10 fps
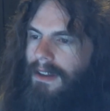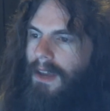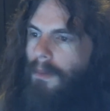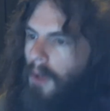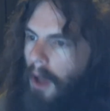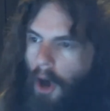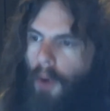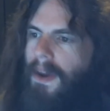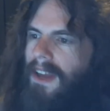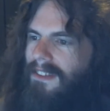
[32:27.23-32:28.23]
It will
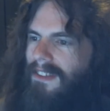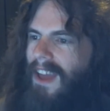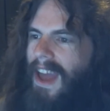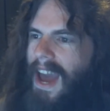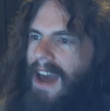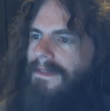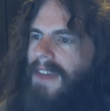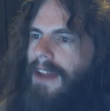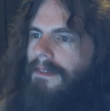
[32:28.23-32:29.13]
always have that